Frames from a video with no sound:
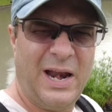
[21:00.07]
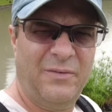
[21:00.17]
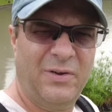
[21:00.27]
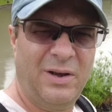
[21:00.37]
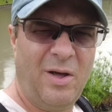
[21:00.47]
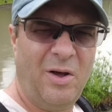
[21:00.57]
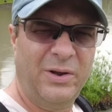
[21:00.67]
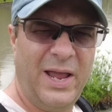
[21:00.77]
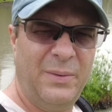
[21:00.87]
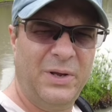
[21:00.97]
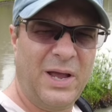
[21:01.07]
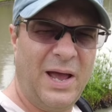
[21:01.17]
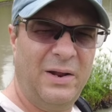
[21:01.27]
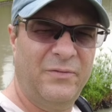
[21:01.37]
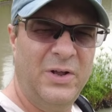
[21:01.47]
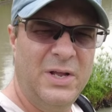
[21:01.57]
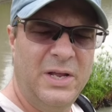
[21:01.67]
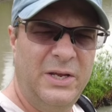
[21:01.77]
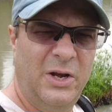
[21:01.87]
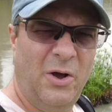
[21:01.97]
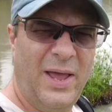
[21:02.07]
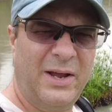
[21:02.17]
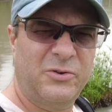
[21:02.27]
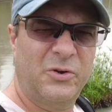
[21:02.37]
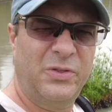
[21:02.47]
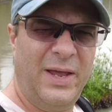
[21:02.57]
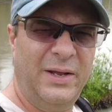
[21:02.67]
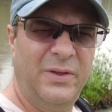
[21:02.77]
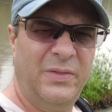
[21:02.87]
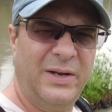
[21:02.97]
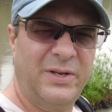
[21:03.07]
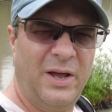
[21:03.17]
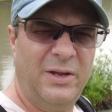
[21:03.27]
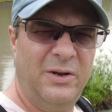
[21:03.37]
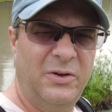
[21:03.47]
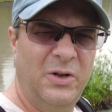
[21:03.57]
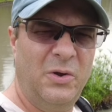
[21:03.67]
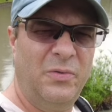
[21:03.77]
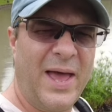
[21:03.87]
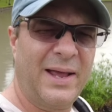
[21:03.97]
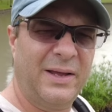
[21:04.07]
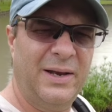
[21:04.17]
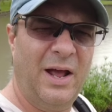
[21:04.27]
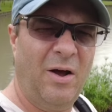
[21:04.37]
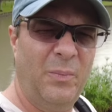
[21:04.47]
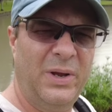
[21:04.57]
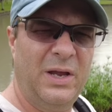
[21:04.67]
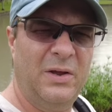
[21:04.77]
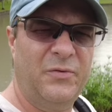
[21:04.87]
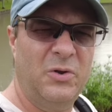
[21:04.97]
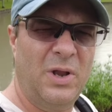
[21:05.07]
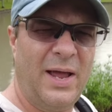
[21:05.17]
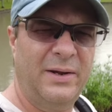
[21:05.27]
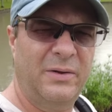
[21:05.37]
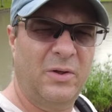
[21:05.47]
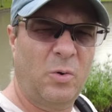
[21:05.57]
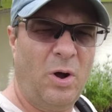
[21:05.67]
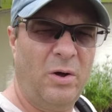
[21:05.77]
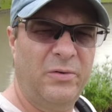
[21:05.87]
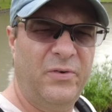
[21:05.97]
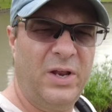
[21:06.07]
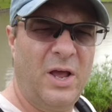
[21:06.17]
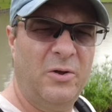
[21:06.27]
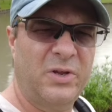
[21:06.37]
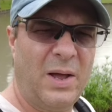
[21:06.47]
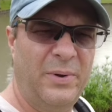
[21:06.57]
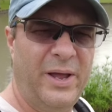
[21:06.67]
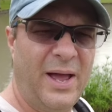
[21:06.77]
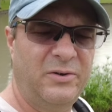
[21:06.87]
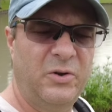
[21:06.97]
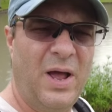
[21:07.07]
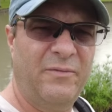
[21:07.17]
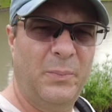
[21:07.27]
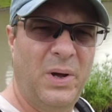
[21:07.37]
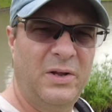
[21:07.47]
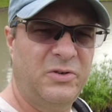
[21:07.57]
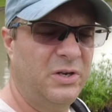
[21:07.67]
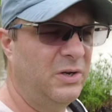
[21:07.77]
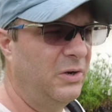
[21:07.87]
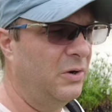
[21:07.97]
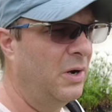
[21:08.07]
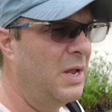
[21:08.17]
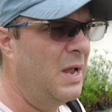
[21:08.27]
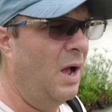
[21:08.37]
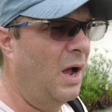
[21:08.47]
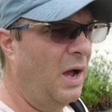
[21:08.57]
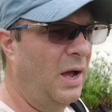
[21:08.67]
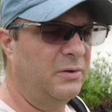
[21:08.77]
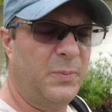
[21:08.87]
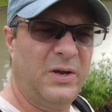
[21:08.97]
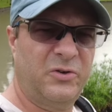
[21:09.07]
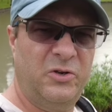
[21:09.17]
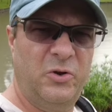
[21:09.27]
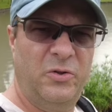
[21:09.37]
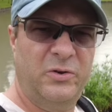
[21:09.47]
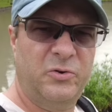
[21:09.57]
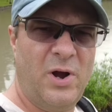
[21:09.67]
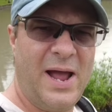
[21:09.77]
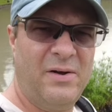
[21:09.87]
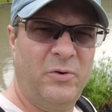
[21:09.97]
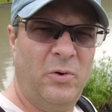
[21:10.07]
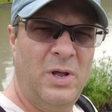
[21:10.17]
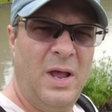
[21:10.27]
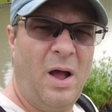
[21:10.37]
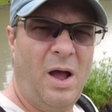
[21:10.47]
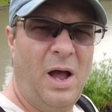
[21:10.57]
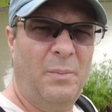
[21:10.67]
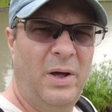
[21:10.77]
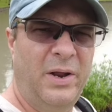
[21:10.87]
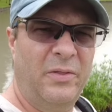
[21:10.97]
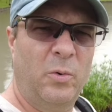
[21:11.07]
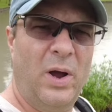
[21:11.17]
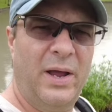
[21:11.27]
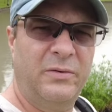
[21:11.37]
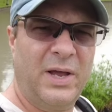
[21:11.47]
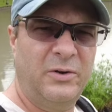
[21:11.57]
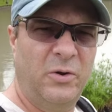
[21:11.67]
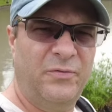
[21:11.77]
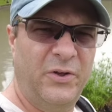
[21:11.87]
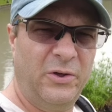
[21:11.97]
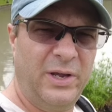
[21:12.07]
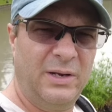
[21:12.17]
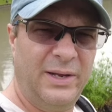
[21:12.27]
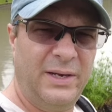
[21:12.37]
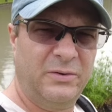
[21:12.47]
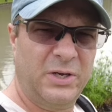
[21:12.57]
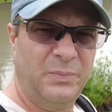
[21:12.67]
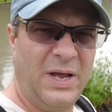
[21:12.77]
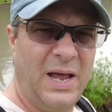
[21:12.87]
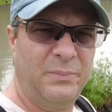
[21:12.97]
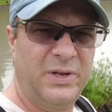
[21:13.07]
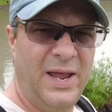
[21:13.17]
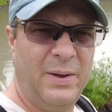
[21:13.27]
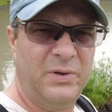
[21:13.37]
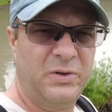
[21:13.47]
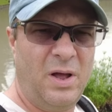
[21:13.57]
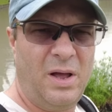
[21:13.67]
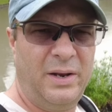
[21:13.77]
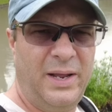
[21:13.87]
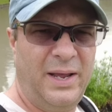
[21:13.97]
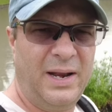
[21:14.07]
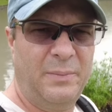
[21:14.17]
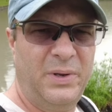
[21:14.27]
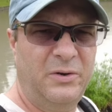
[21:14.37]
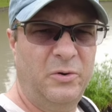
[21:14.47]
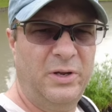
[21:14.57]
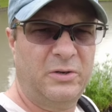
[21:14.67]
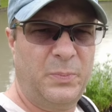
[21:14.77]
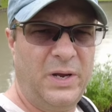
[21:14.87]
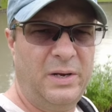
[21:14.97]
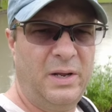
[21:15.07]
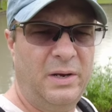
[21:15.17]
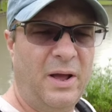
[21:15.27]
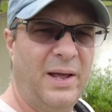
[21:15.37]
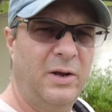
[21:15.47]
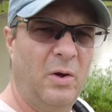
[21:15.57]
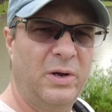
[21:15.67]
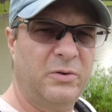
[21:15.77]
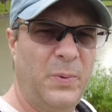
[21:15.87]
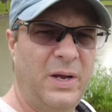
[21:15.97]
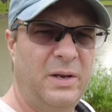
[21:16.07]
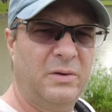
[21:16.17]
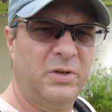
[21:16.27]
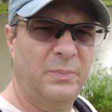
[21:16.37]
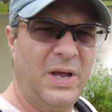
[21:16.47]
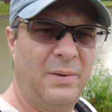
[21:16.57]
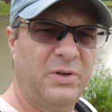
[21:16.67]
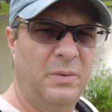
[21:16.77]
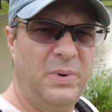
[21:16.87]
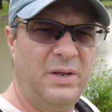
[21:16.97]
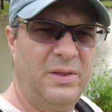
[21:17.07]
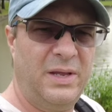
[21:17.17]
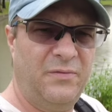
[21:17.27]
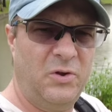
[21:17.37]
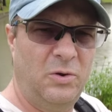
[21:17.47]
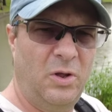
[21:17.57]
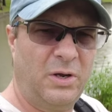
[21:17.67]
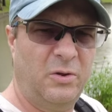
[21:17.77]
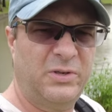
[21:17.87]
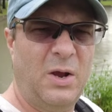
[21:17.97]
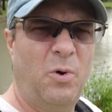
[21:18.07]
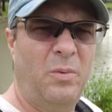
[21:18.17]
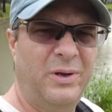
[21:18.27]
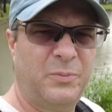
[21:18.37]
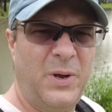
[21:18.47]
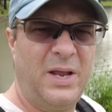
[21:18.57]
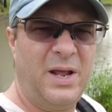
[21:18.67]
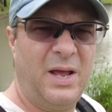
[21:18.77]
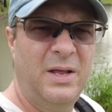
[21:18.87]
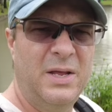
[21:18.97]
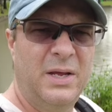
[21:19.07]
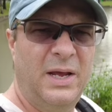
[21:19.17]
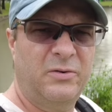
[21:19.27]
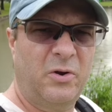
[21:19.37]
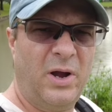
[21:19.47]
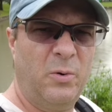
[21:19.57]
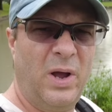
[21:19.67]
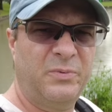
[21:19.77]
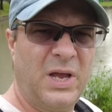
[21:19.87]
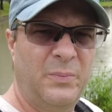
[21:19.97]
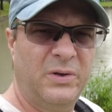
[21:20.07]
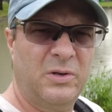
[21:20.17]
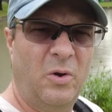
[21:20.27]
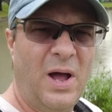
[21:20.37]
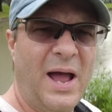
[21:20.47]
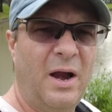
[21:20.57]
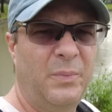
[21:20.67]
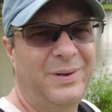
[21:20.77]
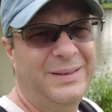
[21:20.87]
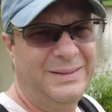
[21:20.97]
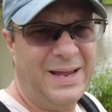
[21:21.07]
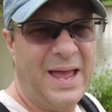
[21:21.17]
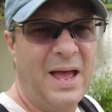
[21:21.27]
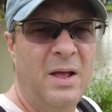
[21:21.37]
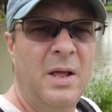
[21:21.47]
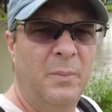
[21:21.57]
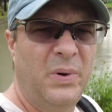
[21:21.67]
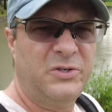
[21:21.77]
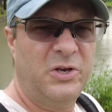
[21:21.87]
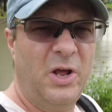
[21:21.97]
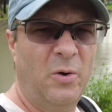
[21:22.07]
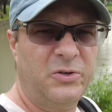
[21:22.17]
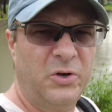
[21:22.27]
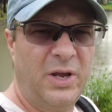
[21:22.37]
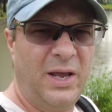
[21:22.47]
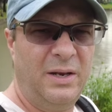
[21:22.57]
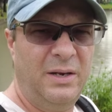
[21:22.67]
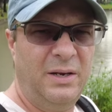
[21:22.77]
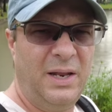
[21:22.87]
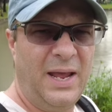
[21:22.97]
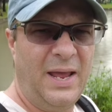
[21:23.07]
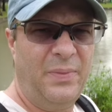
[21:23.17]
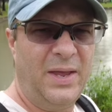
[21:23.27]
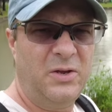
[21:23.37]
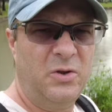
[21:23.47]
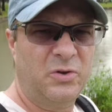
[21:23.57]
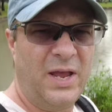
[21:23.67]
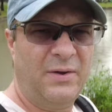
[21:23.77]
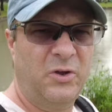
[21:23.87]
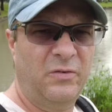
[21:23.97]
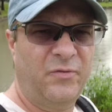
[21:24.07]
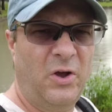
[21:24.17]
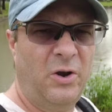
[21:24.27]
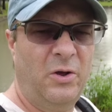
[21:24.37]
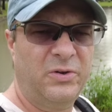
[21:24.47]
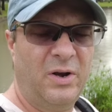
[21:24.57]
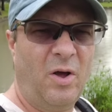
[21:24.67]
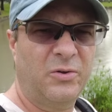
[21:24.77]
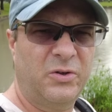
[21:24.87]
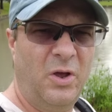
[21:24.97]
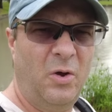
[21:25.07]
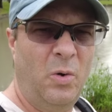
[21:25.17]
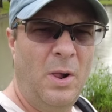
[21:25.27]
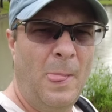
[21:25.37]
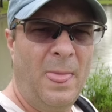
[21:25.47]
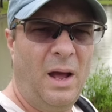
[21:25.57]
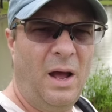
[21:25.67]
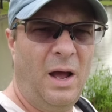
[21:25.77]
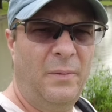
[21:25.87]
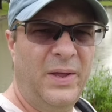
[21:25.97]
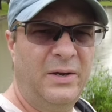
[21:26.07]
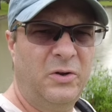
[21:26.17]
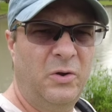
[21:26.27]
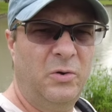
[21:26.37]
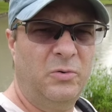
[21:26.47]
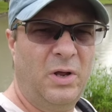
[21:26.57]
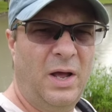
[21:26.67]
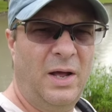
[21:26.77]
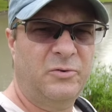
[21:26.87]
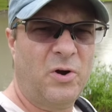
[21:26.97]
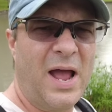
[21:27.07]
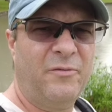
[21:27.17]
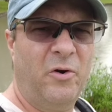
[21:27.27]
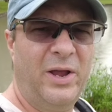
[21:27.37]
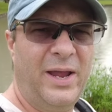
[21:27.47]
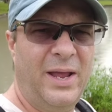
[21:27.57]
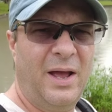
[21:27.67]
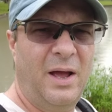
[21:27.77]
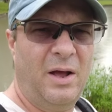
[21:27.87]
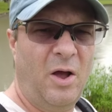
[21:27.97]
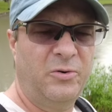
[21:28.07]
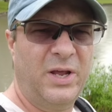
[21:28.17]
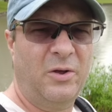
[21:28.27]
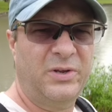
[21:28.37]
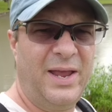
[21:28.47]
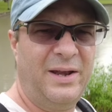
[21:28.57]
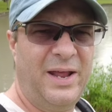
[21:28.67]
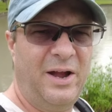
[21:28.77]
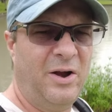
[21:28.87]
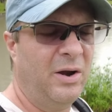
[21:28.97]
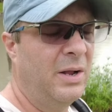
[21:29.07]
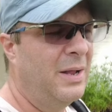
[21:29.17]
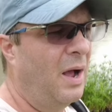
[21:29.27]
kind of a long game and kind of, extra thing that they tell you to do. That can help me if you like the quality videos. I do have a budget here, especially doing the travel. Another way is I do affiliate links sometimes to Amazon, and I've been doing Expedia. Now I know Expedia sometimes can be if you look, you'll say, well, Expedia is a great website, but it's a little higher. But yeah, but you know what you're getting, and they usually have good photos, and also they do travel, hotels and air.